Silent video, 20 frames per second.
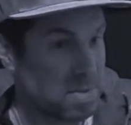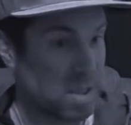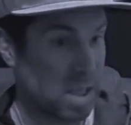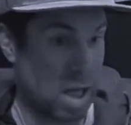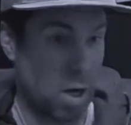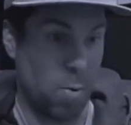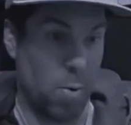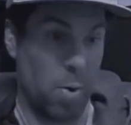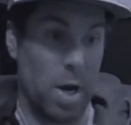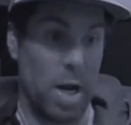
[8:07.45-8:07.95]

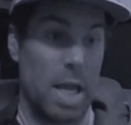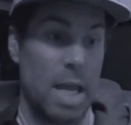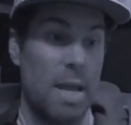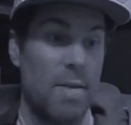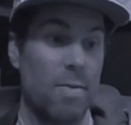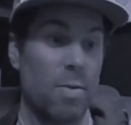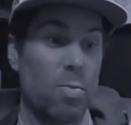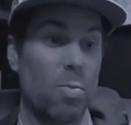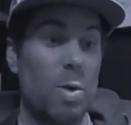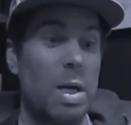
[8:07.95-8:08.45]
They were
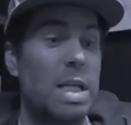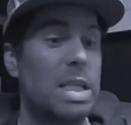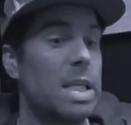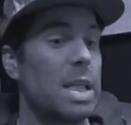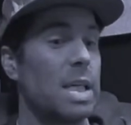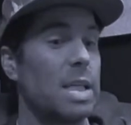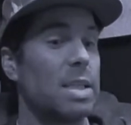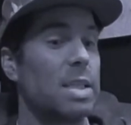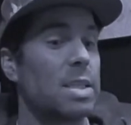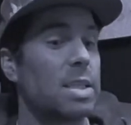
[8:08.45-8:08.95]
even
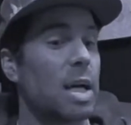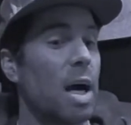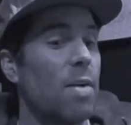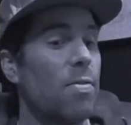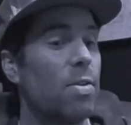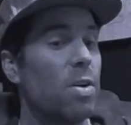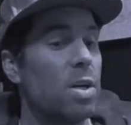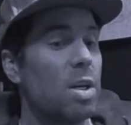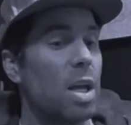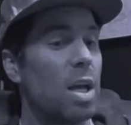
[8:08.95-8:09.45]
recently
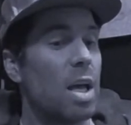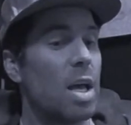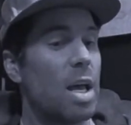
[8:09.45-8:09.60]
discovered